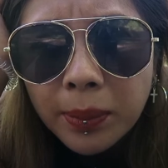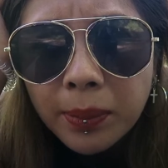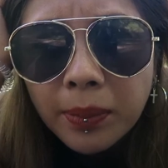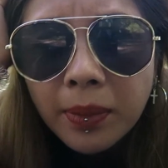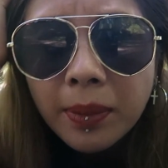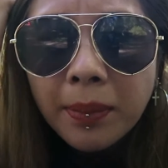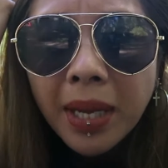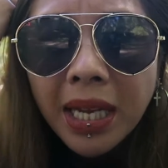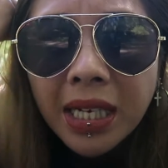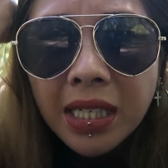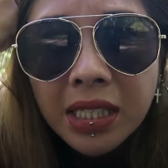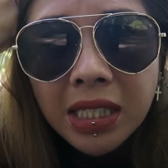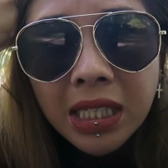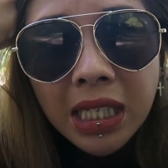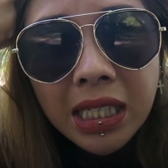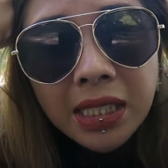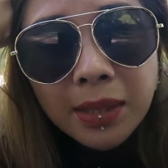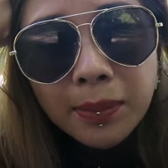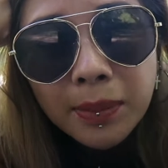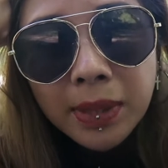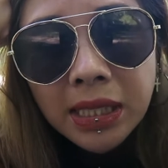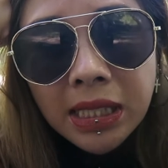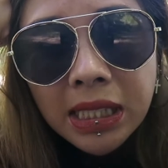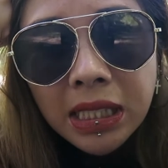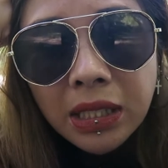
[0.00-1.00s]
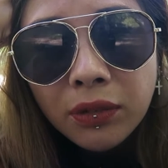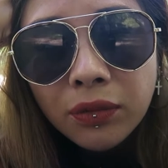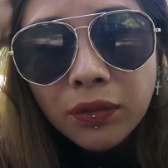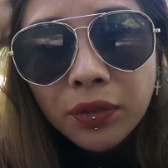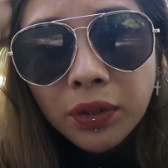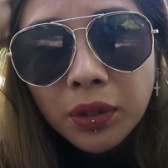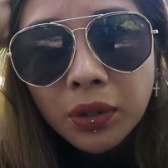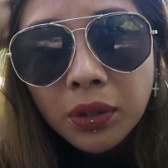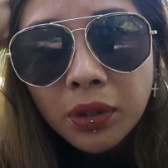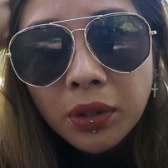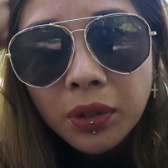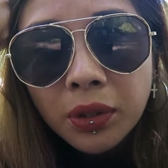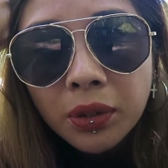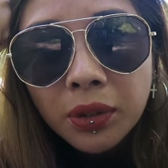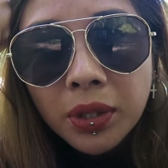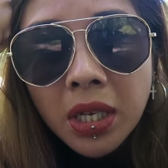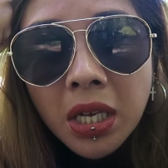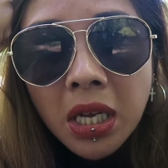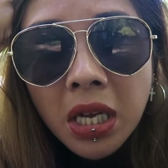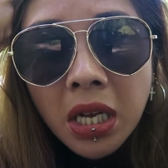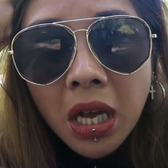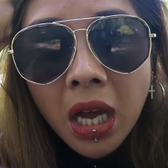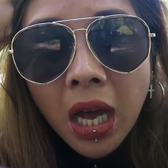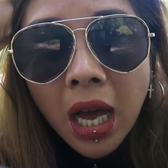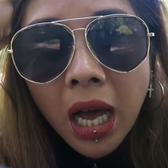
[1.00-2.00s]
We managed to get some seafood,
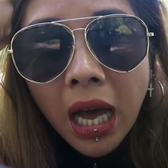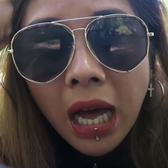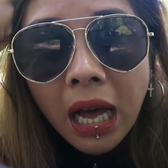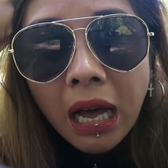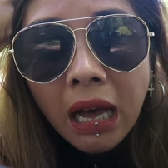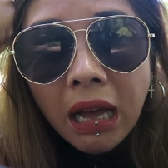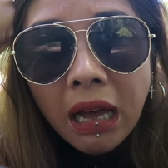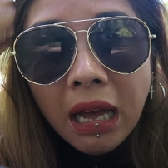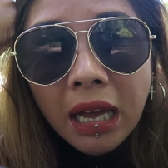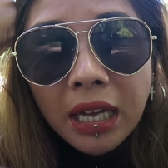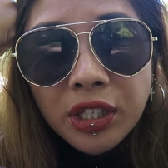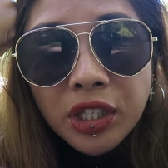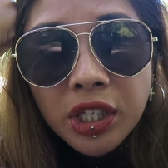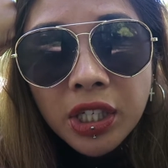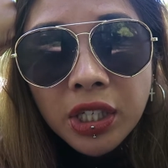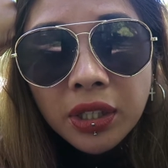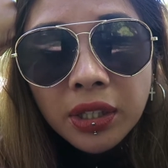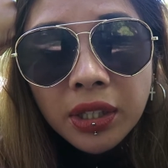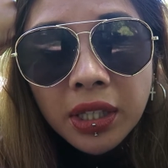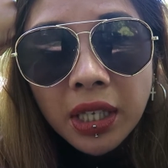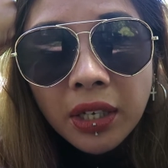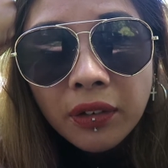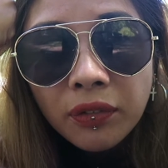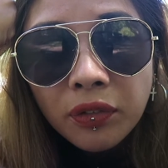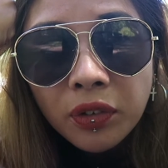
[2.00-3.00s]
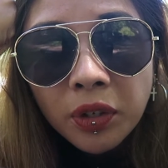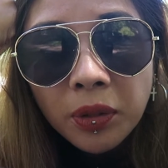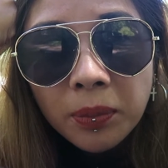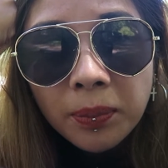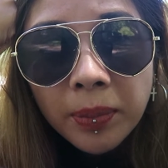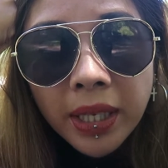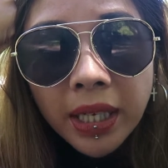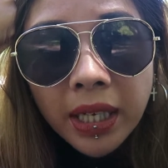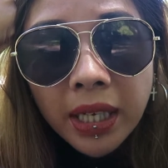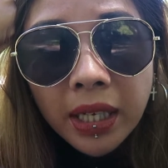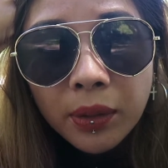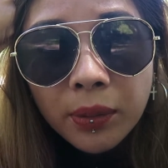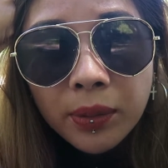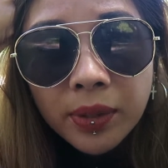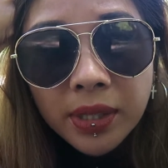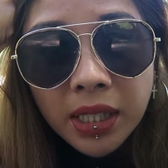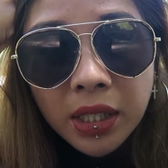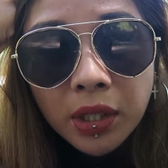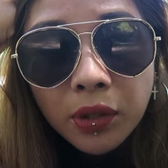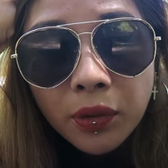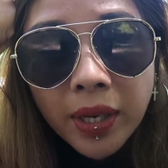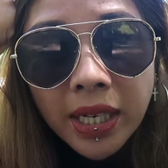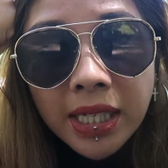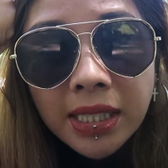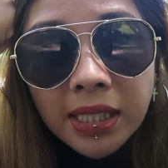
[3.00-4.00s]
chilled there for a bit. It was
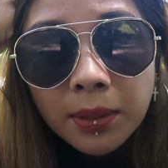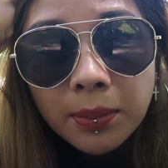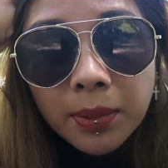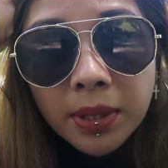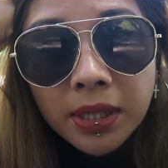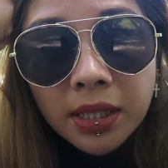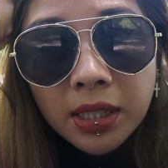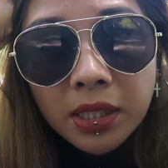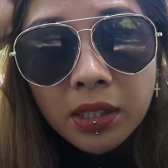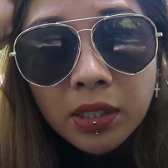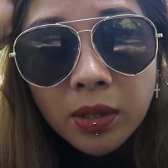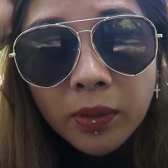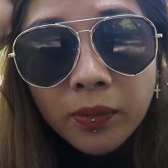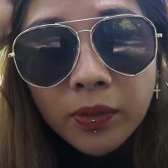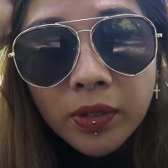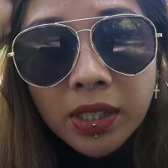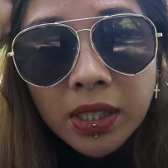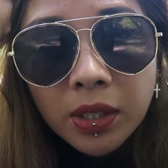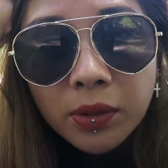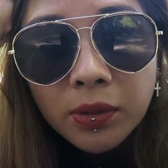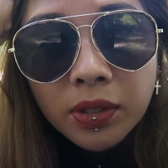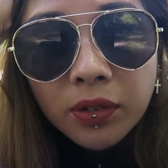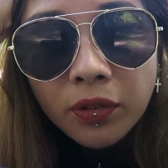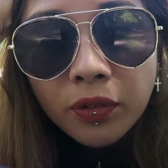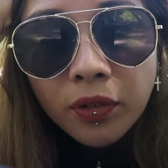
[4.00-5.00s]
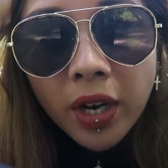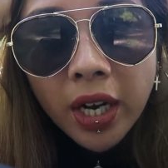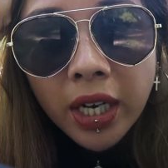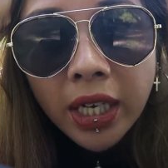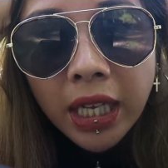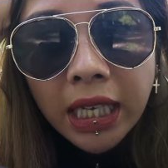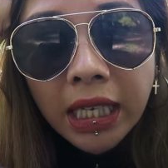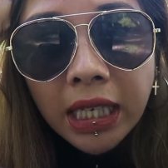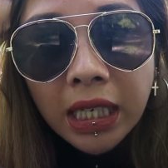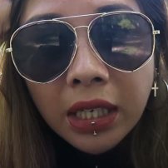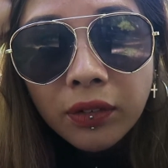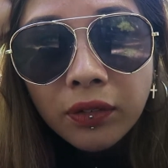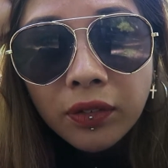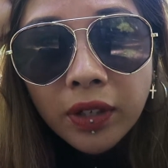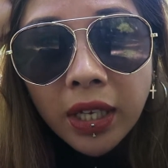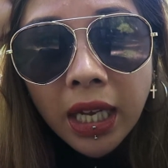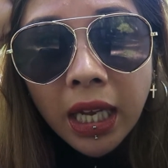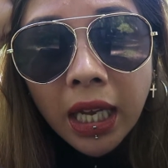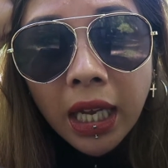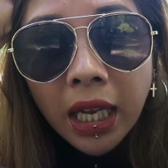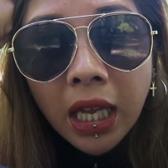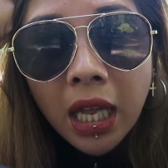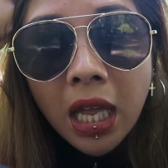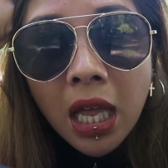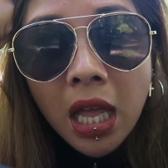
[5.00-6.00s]
like crazy busy because obviously it was a Friday
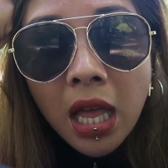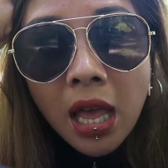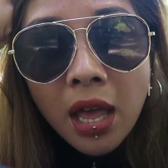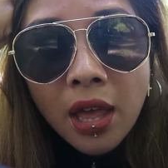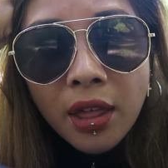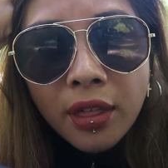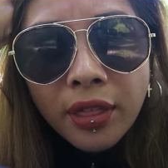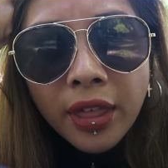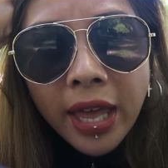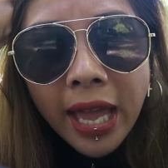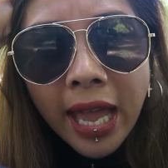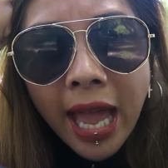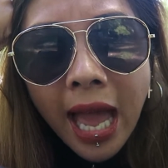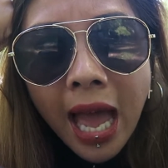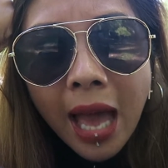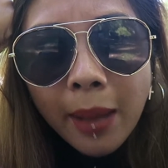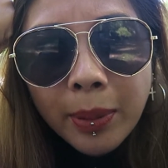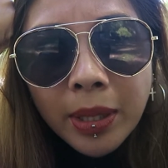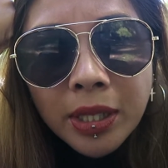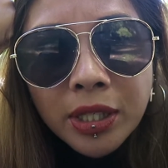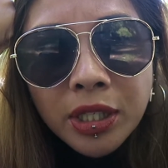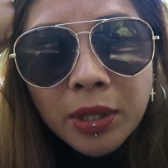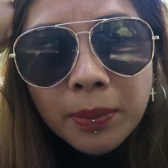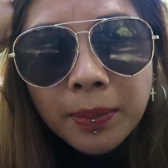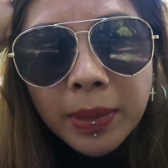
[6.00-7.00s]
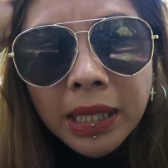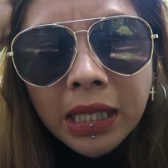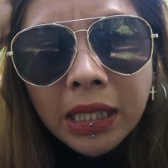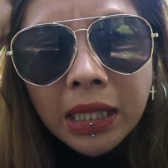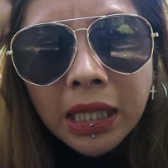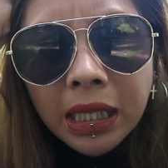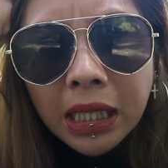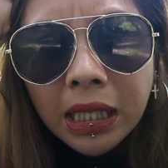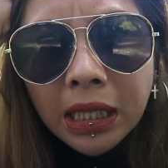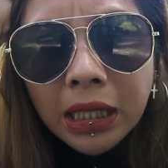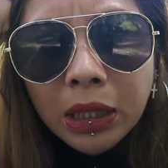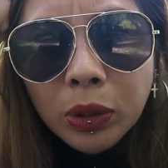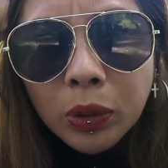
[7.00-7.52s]
evening. There happened to be like a